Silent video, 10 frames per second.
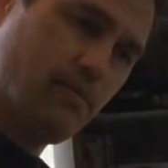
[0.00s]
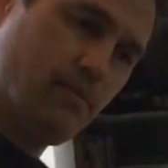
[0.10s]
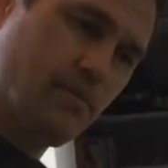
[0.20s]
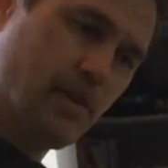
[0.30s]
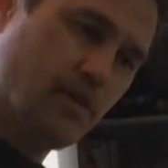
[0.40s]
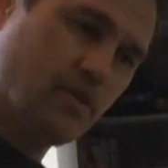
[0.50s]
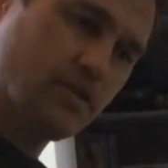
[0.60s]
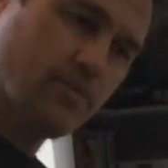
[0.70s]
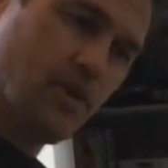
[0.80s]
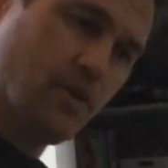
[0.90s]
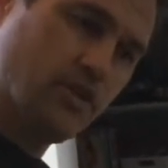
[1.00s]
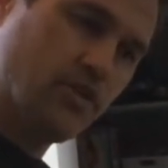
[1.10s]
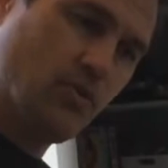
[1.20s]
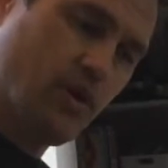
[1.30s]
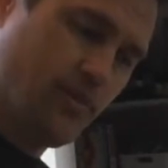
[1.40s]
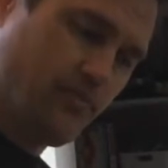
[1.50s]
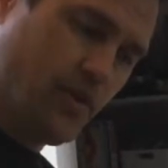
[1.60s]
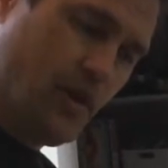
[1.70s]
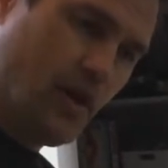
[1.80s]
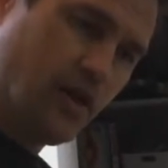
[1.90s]
big or as small as you want.
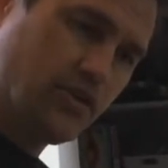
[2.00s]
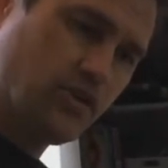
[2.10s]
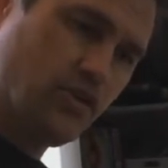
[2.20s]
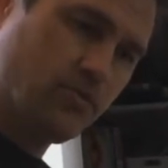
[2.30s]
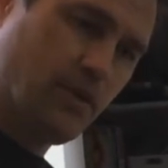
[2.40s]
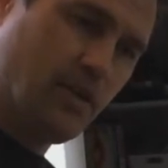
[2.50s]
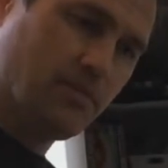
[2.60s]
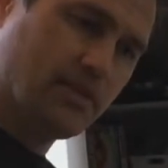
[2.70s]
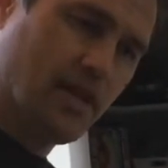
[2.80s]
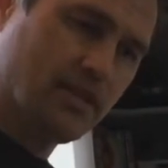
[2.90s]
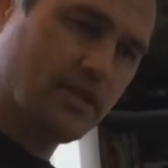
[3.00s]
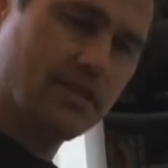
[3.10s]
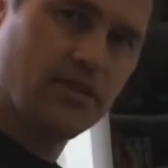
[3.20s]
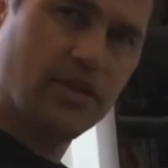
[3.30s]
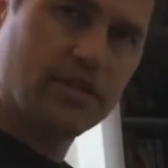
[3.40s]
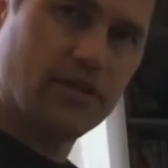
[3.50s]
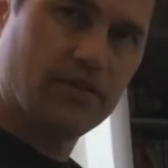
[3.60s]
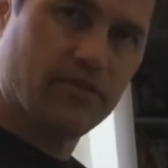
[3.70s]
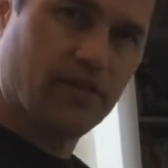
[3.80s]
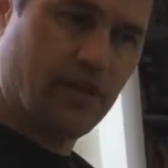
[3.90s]
I just choose medium size because they're easier to
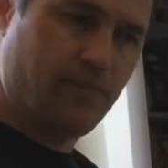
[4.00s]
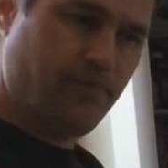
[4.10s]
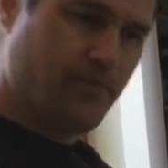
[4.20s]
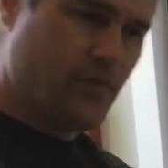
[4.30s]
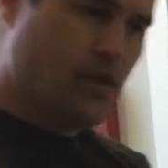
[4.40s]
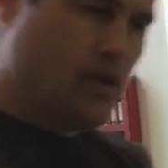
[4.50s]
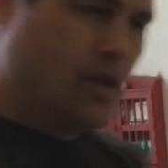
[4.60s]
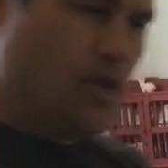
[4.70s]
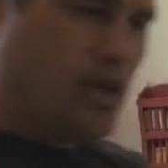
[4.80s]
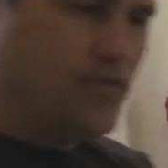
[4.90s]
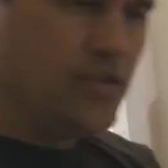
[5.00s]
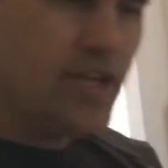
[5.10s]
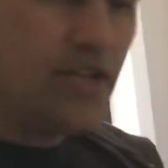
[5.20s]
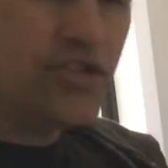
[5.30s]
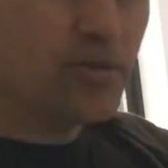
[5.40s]
flip. And if you taste your